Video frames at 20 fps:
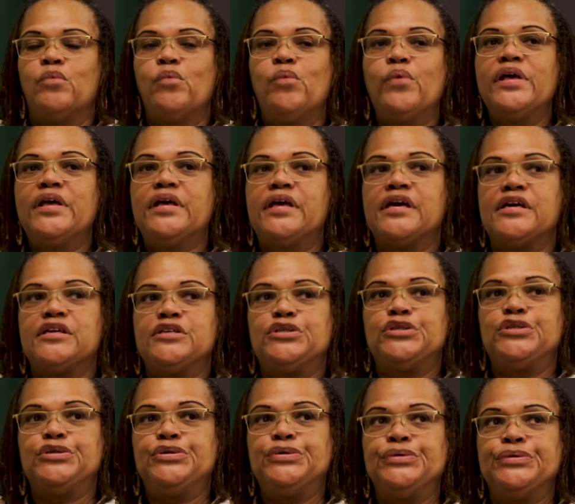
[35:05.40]
We get
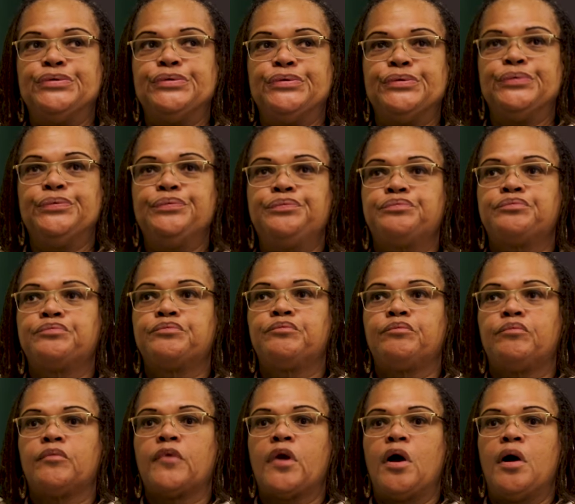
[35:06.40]
to
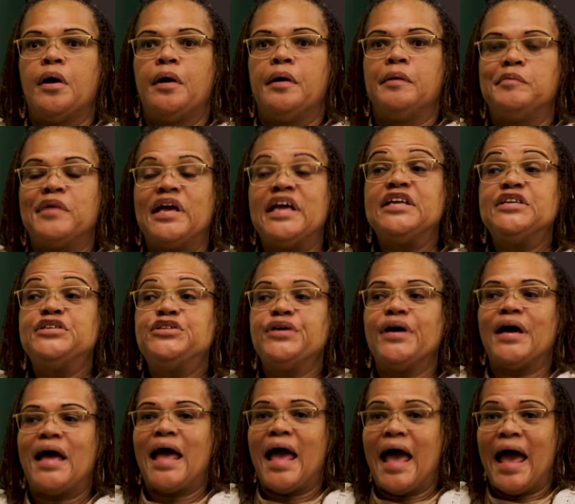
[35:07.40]

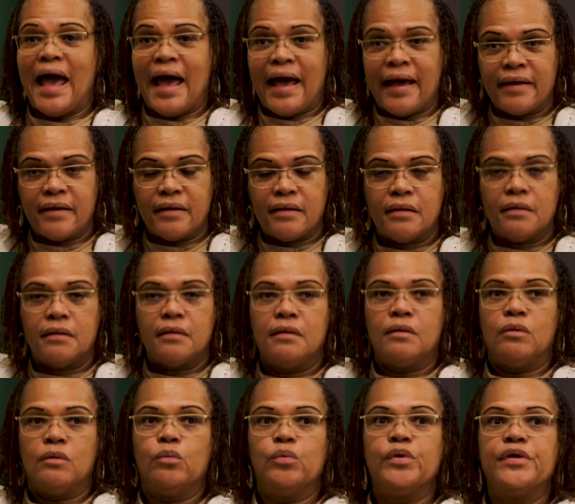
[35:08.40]
interact
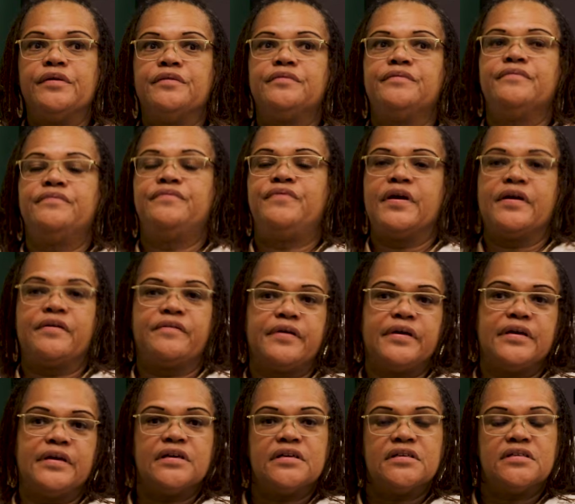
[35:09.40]
with
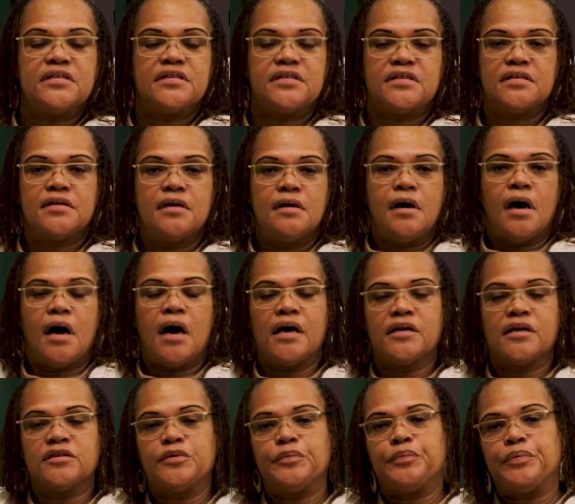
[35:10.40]
various
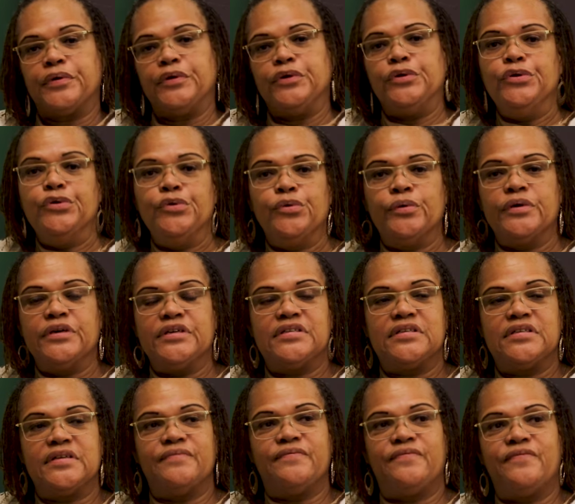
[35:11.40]

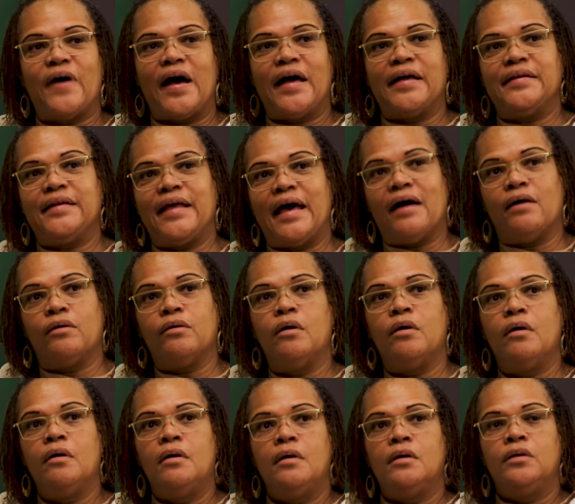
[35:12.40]
entrepreneurs and find out,
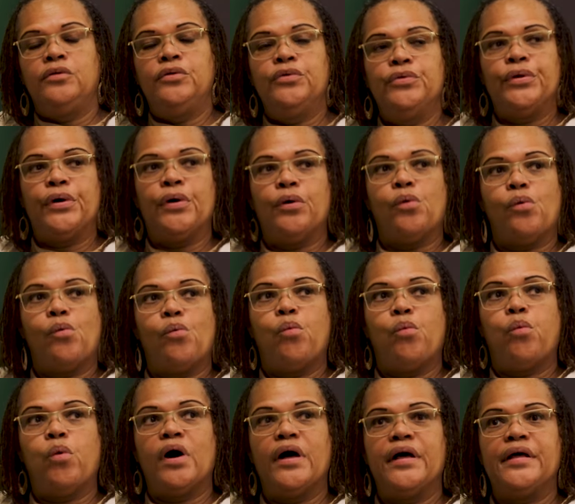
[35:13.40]
you know,
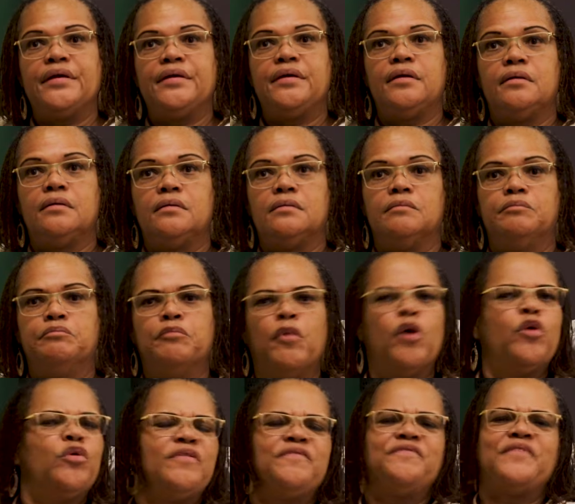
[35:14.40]
what
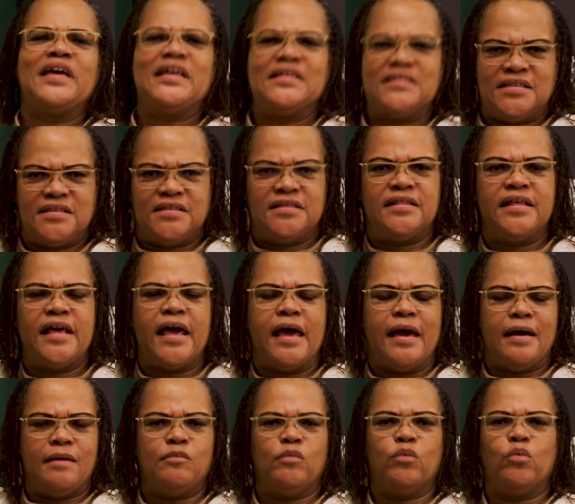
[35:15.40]
motivates
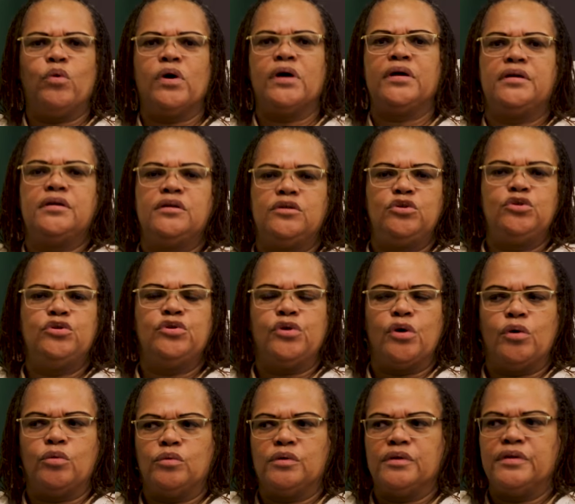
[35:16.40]
them, what, you
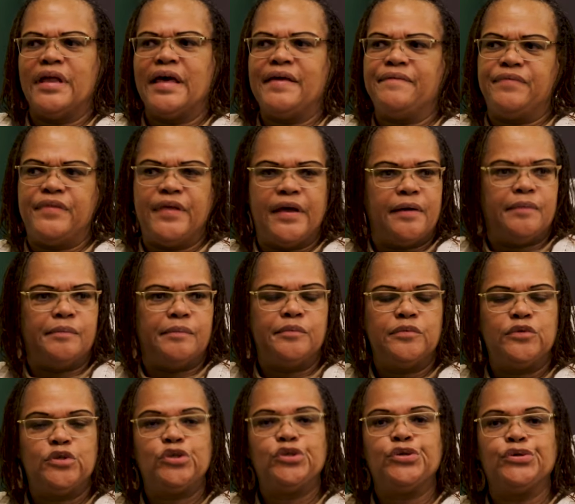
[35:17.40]
know, led them
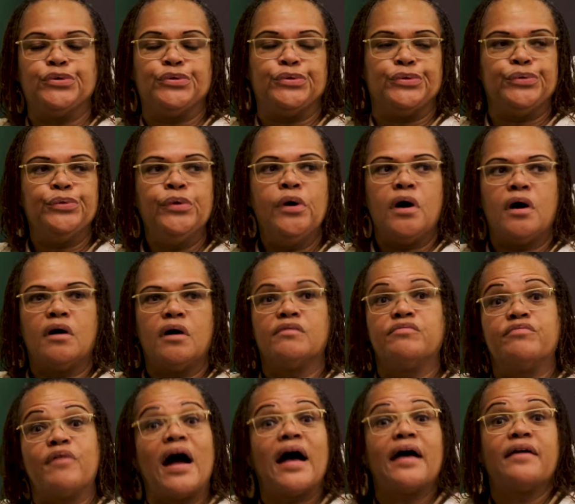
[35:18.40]
to
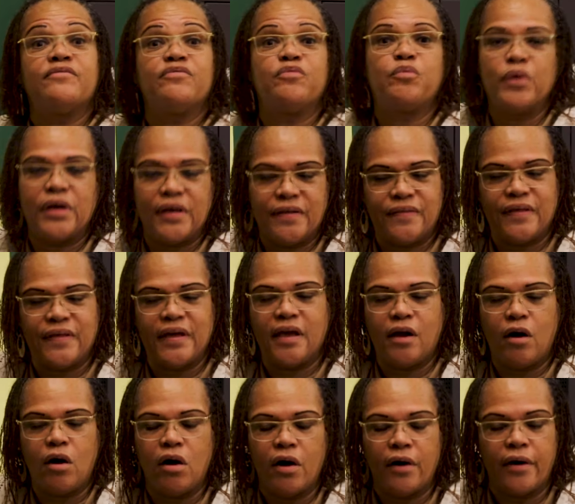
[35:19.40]
arrive where they
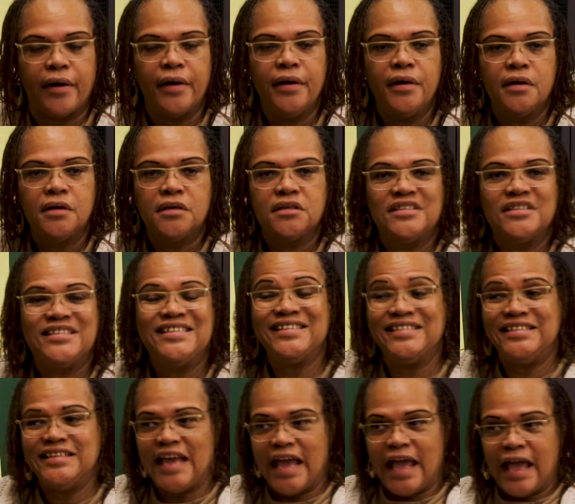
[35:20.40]
are
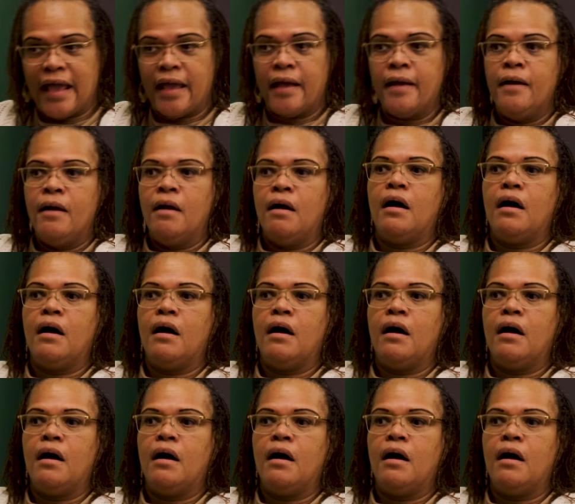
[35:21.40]
today.